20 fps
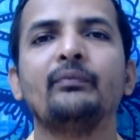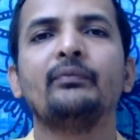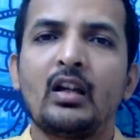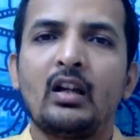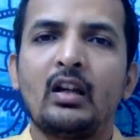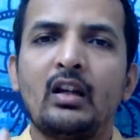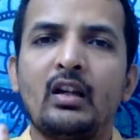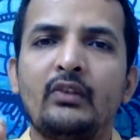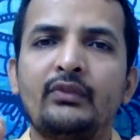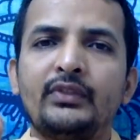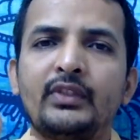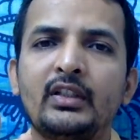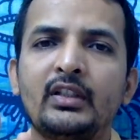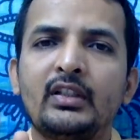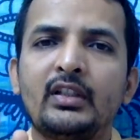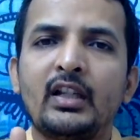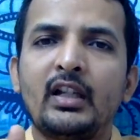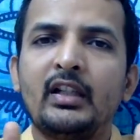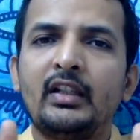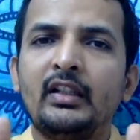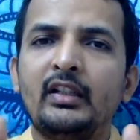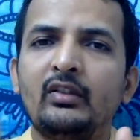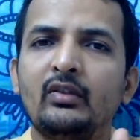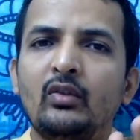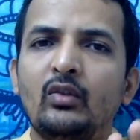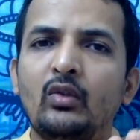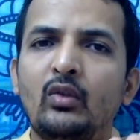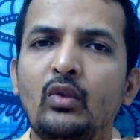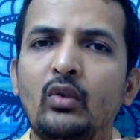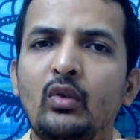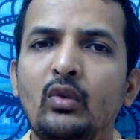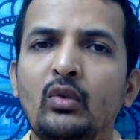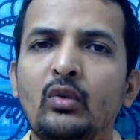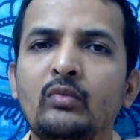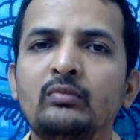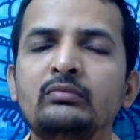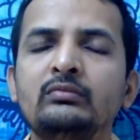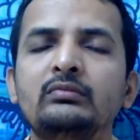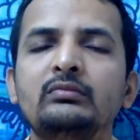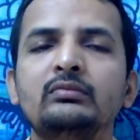After chanting
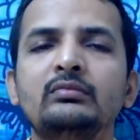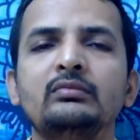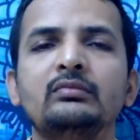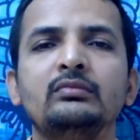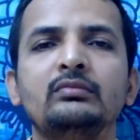Om,